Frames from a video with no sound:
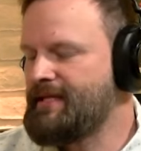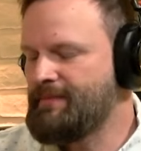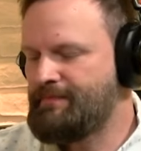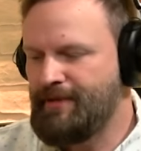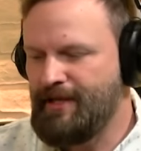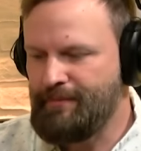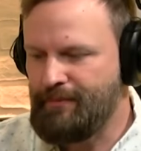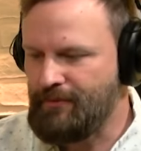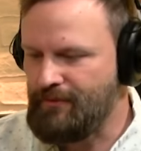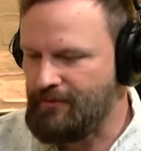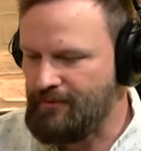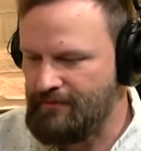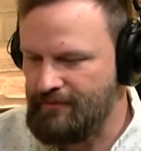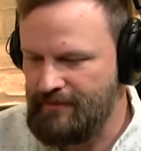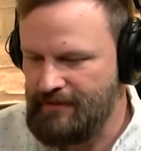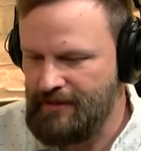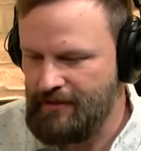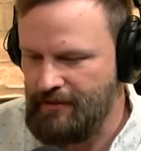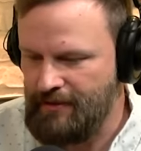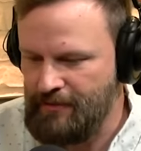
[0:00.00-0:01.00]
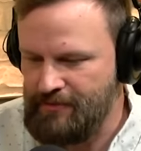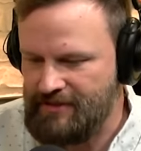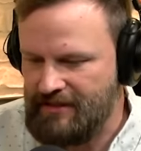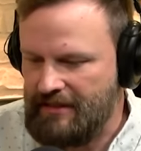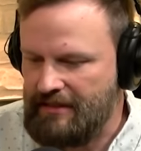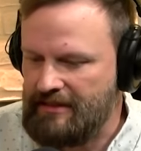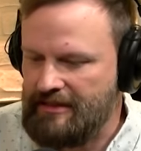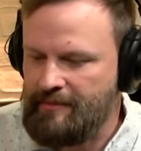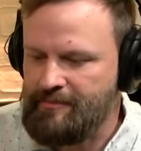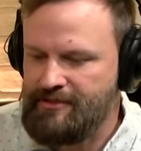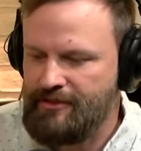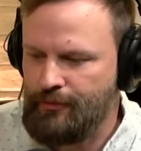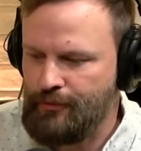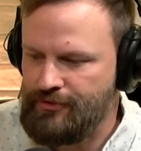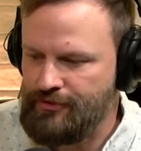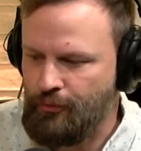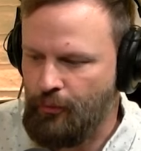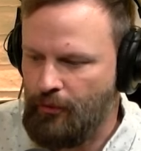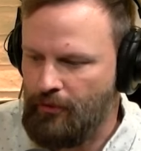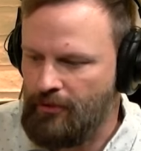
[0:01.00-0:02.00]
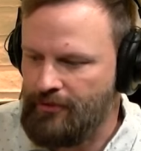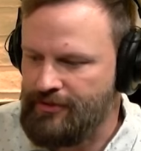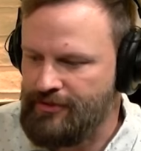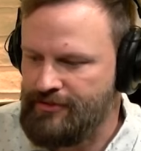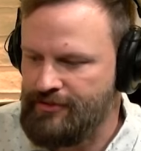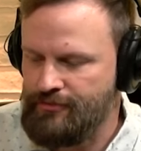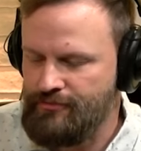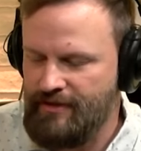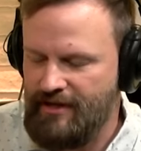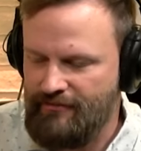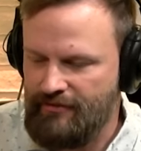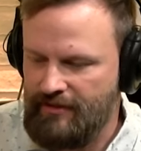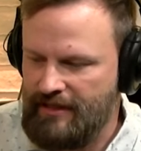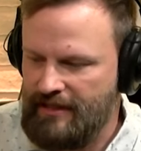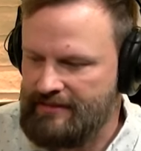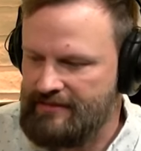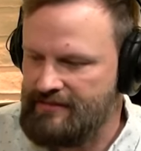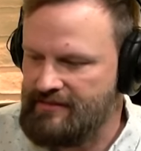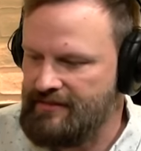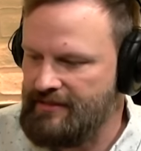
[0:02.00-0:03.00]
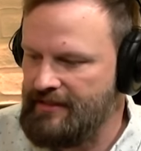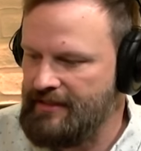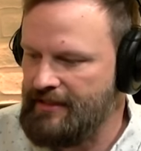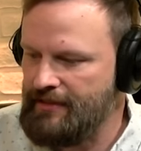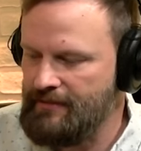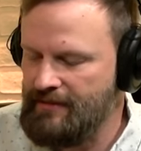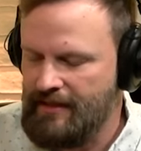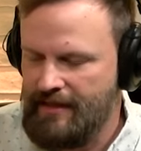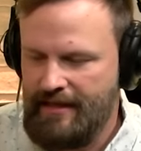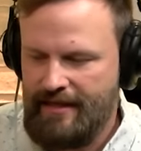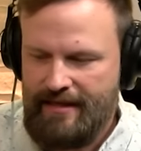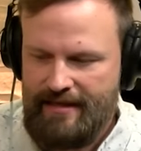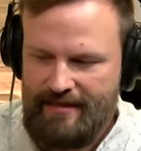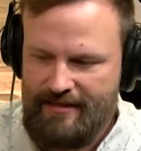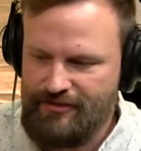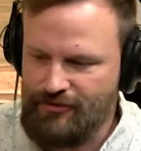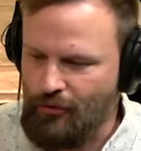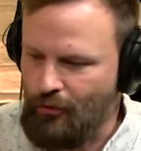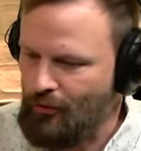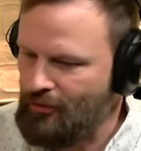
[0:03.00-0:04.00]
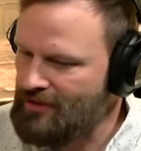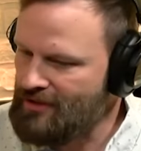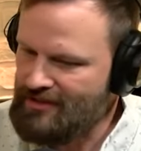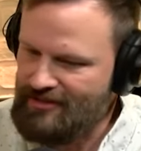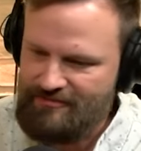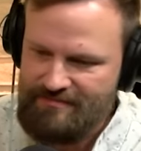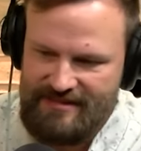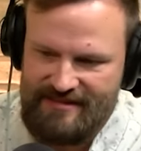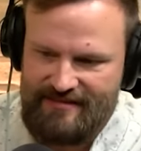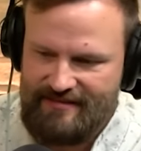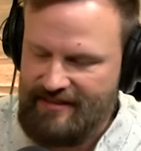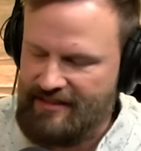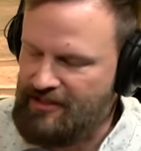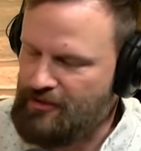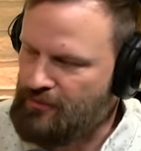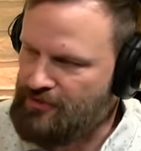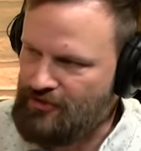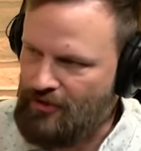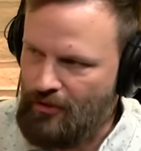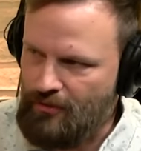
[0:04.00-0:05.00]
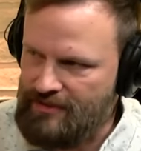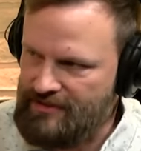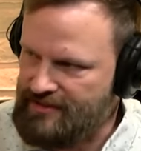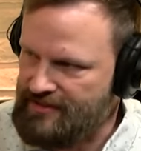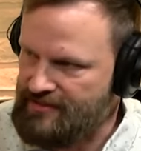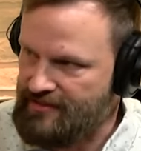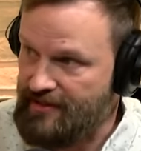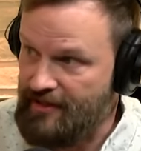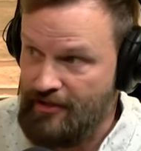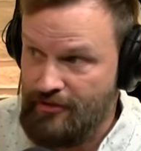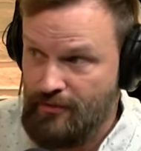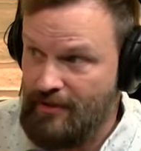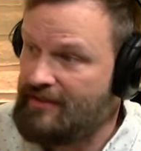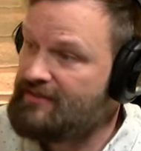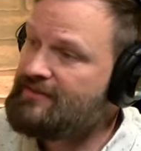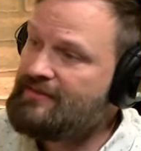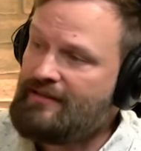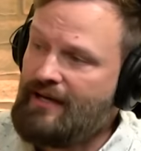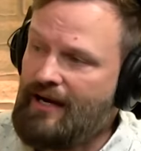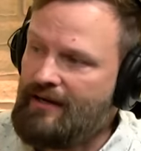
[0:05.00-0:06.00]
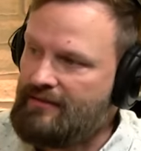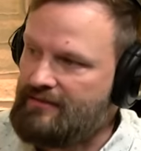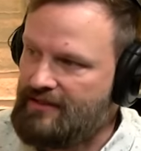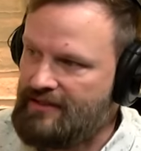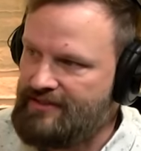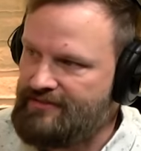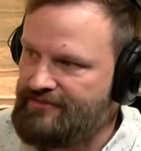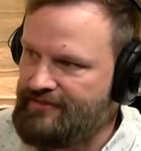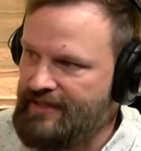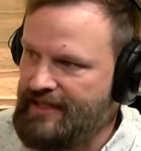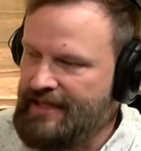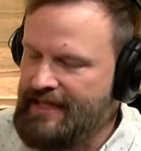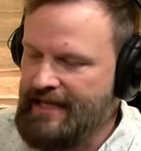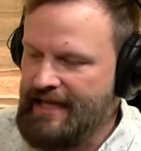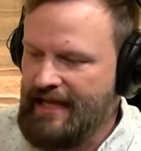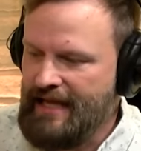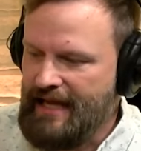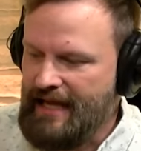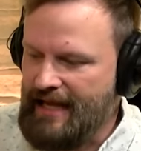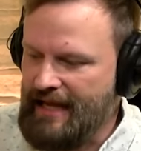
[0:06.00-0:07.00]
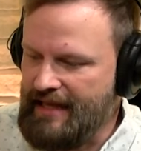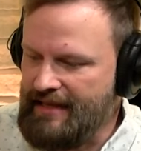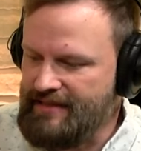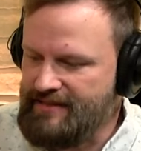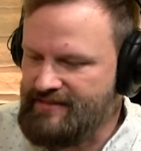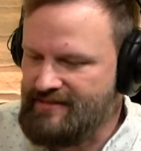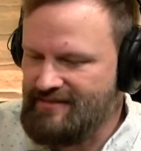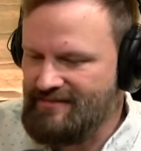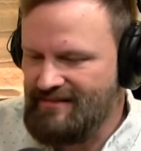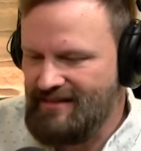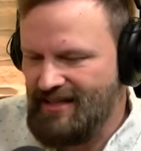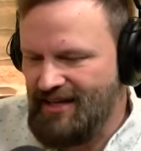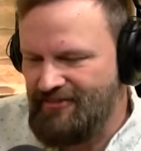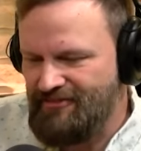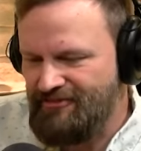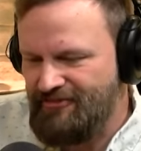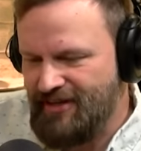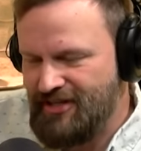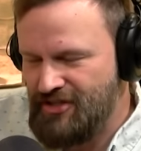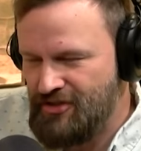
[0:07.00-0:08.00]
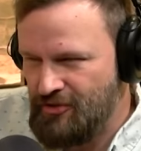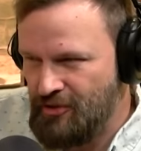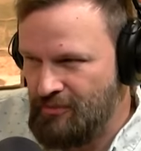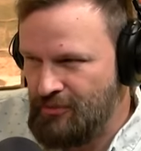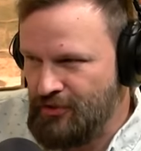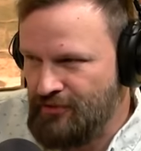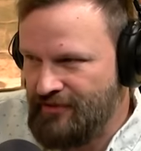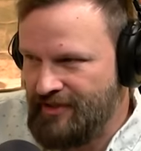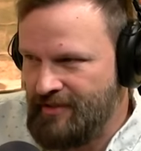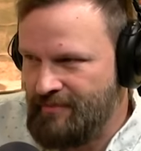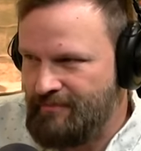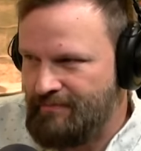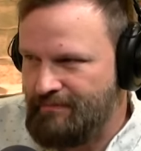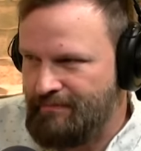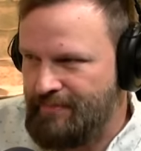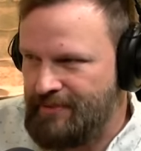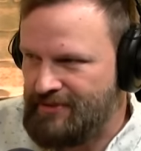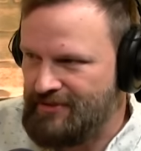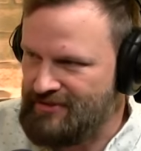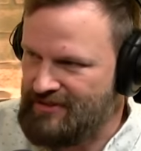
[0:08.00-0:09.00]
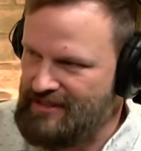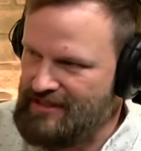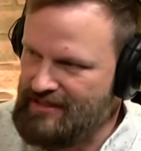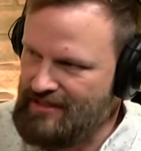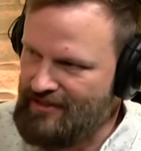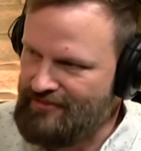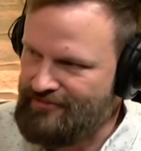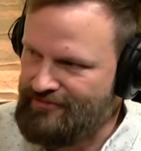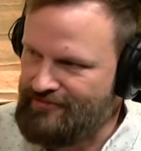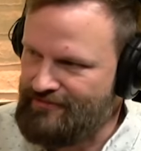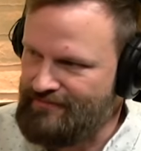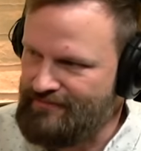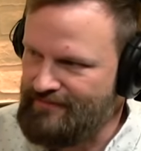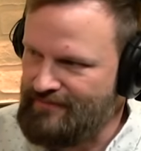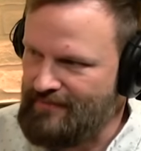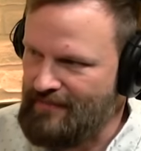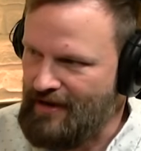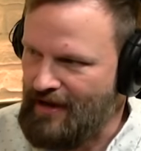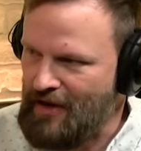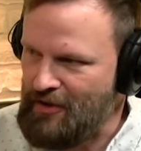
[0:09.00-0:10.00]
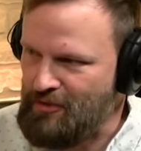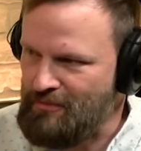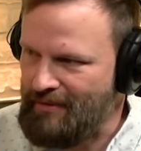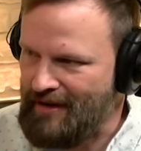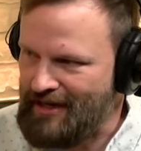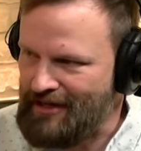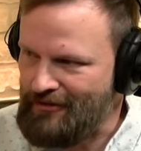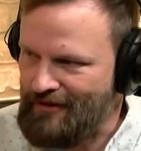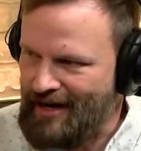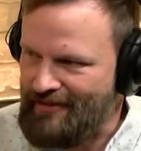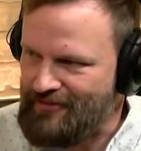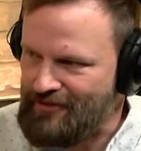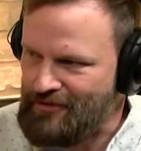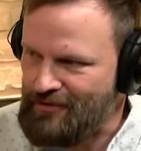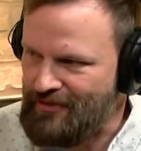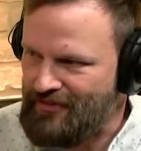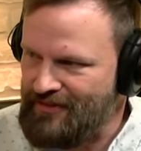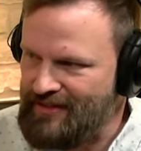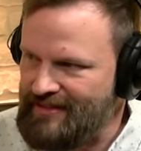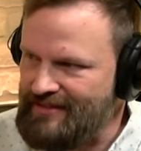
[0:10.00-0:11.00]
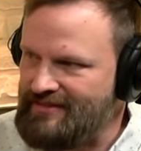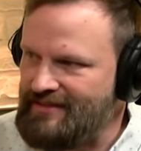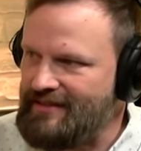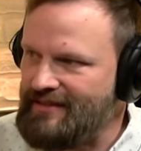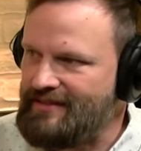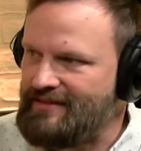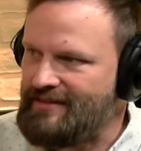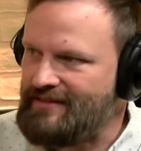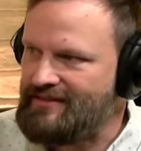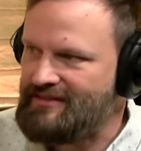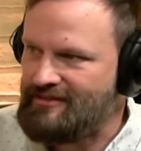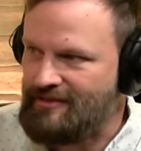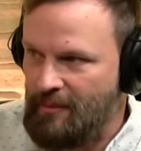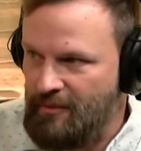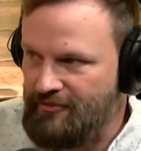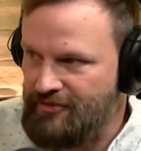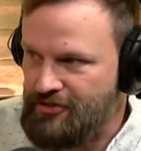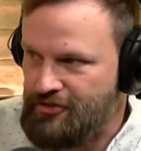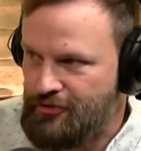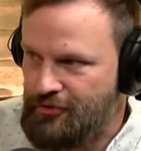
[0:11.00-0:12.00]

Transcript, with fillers: then people, you know, it was a glimpse into his world that you never got to see. He, his aura of mystique was always his thing throughout his entire life. And it's a fictional movie, but there's enough autobiographical right. things in it that some of it's